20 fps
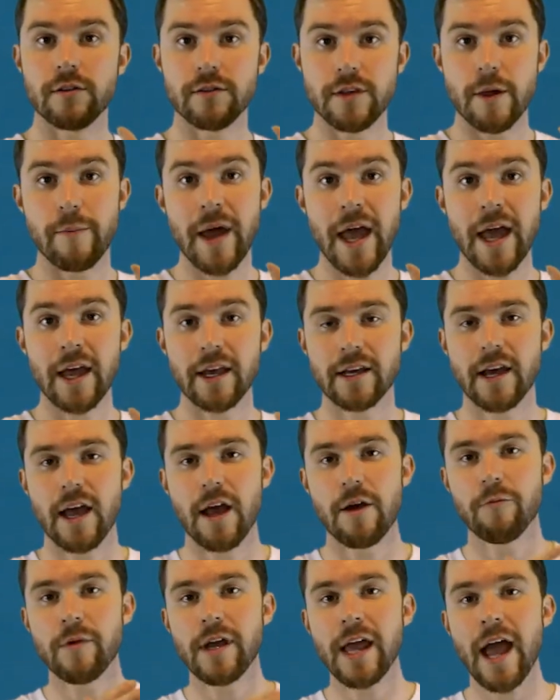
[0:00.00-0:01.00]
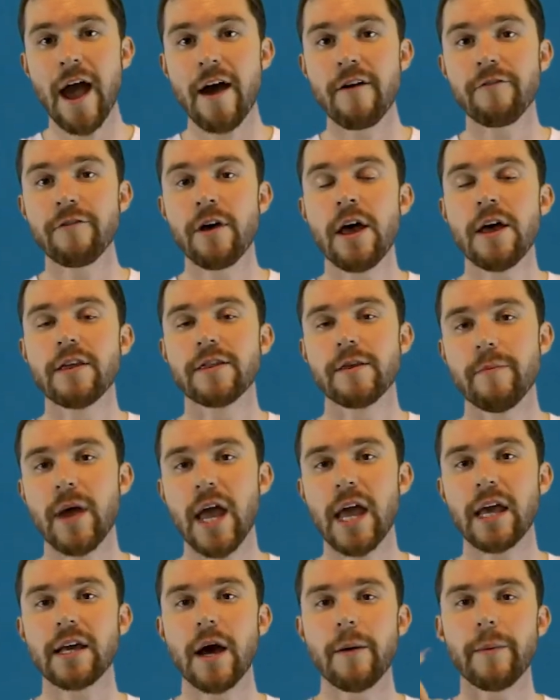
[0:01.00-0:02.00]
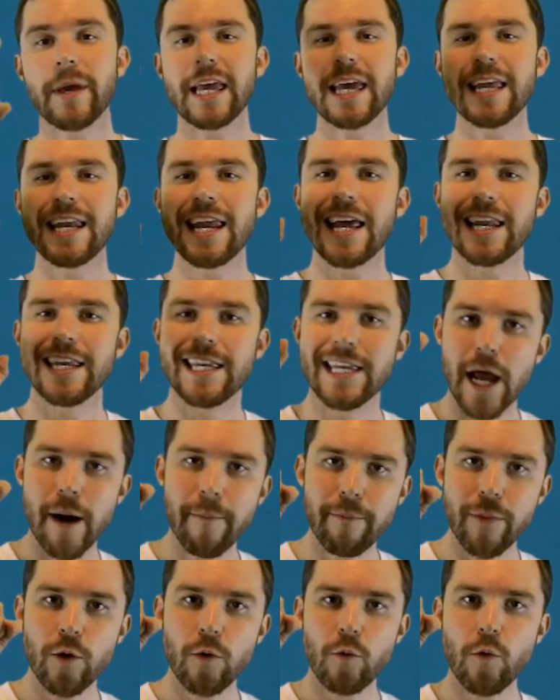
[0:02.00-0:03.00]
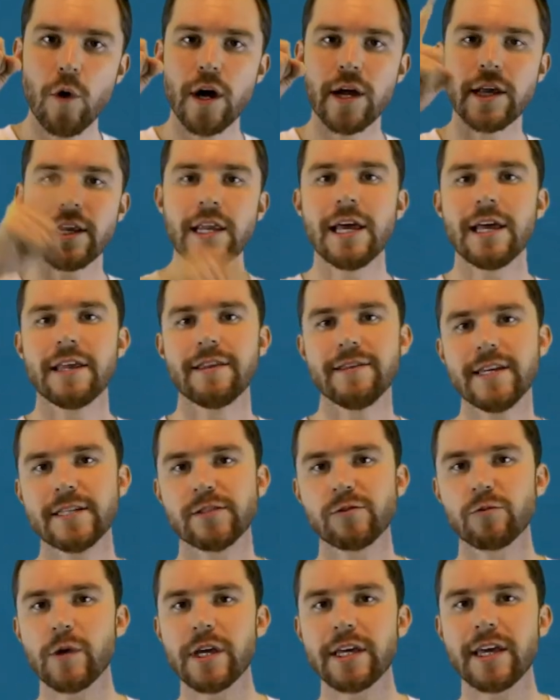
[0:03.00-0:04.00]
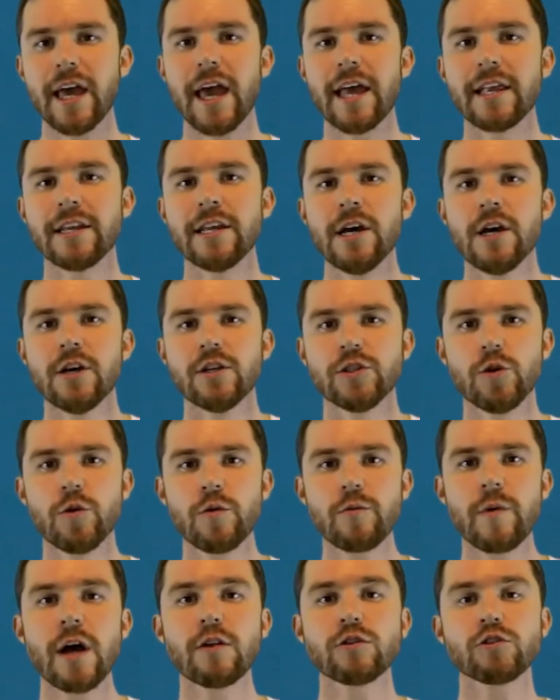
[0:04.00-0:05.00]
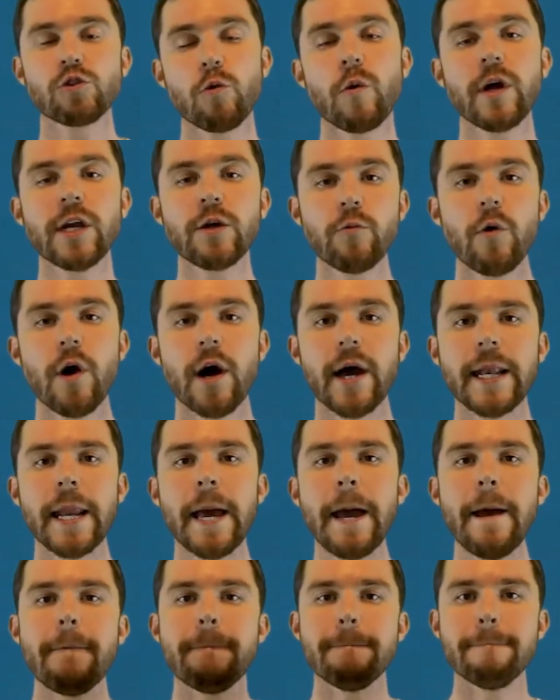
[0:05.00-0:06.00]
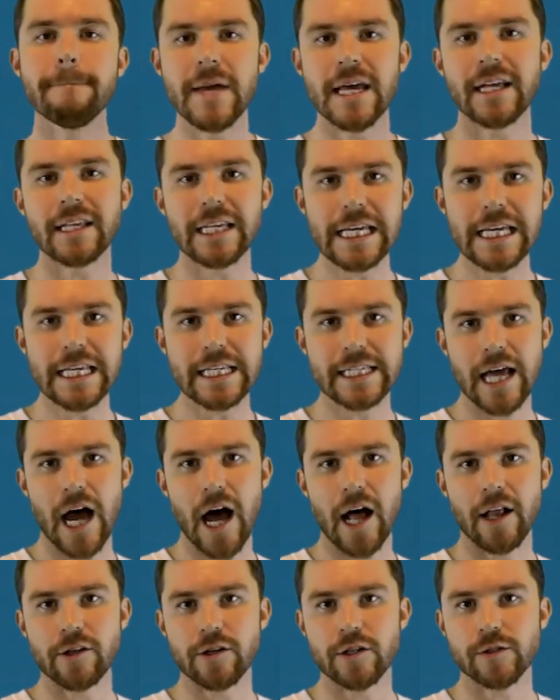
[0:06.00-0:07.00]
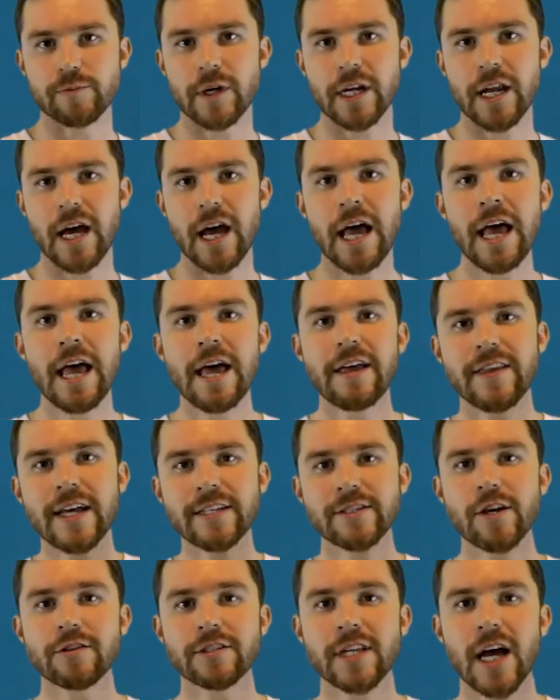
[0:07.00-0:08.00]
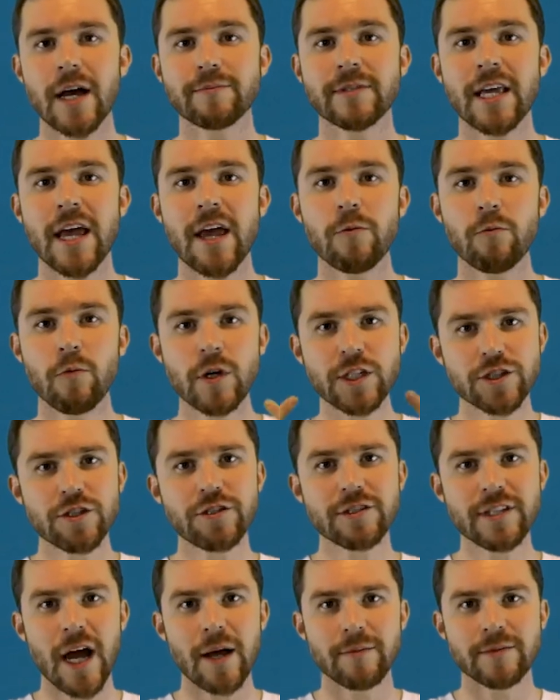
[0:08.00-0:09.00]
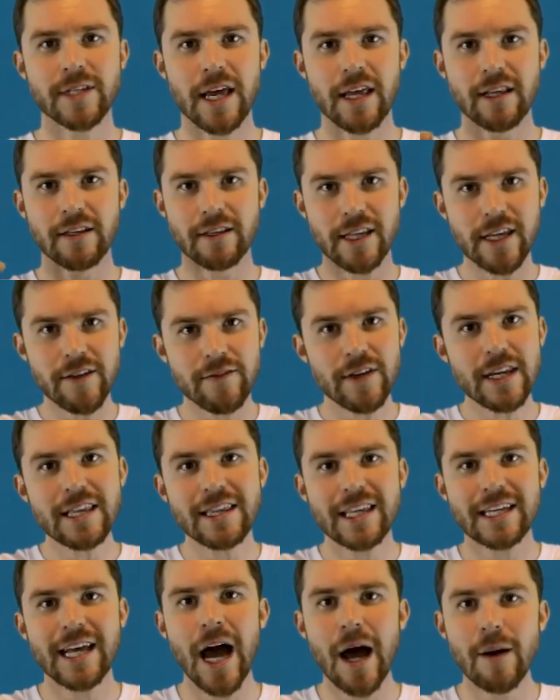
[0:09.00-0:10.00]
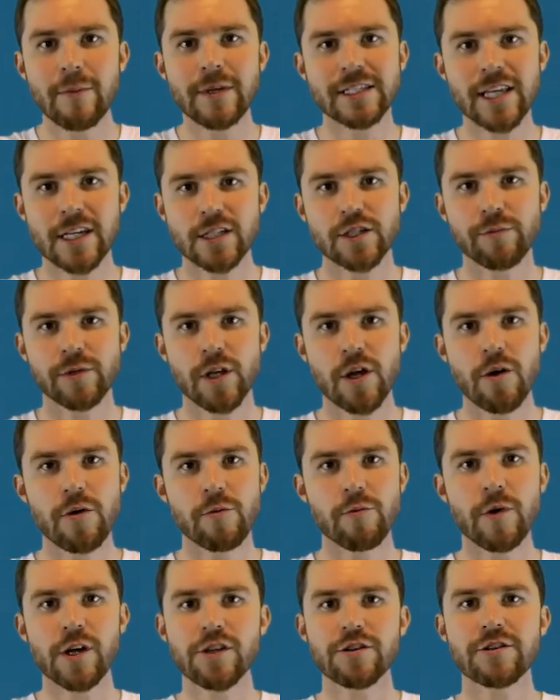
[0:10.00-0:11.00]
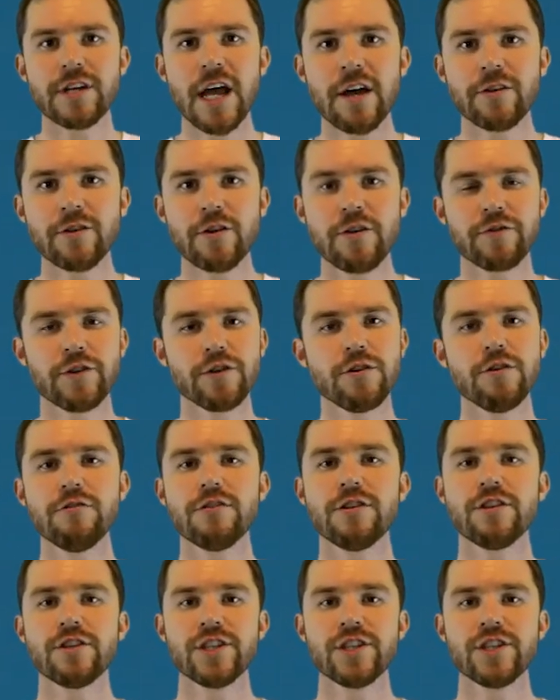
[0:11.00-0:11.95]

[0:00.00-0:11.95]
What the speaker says: The Meg, and we have The Meg coming in at #1 this weekend to around $21 million. But that's our top 10. What's your top 10? Leave it in the comment section below, and while you're down there, if you're new to the